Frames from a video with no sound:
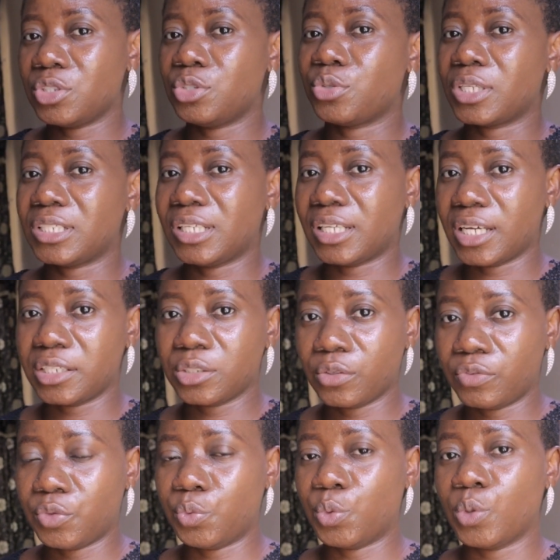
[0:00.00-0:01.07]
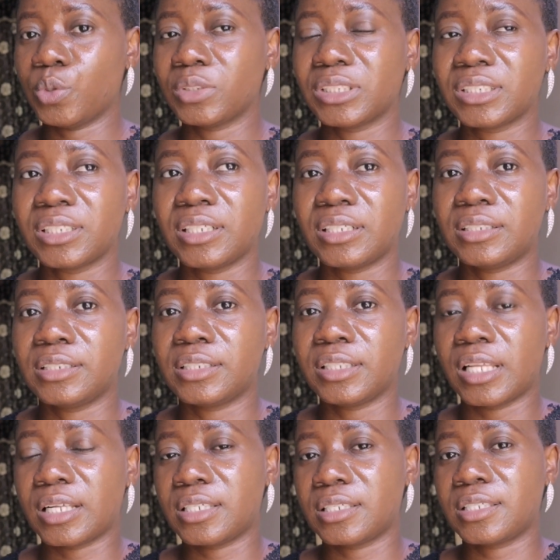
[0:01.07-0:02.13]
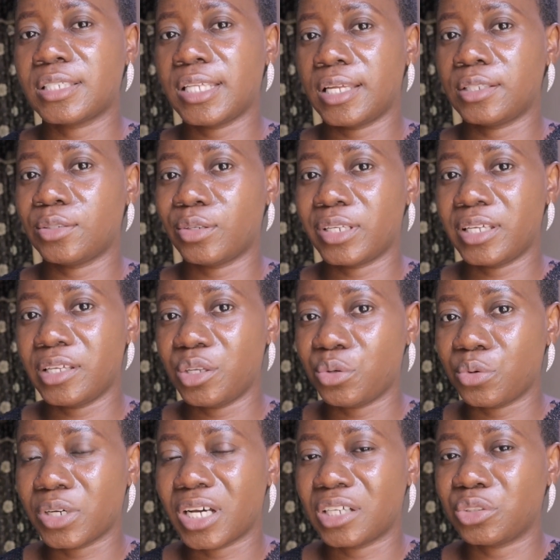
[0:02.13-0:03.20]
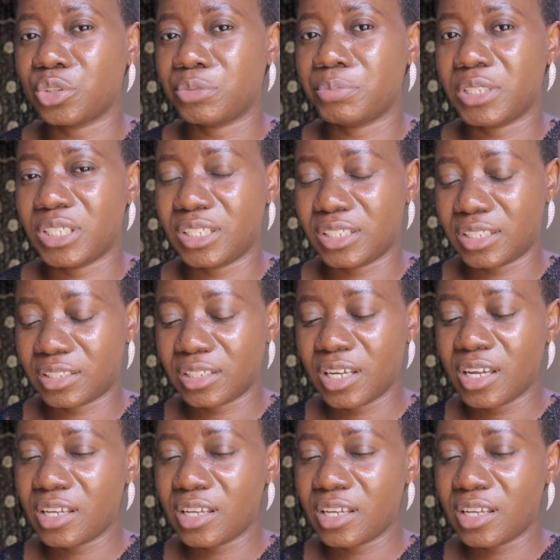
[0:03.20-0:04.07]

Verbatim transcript: you are the light of the world. A city that is set on a hill cannot be hidden.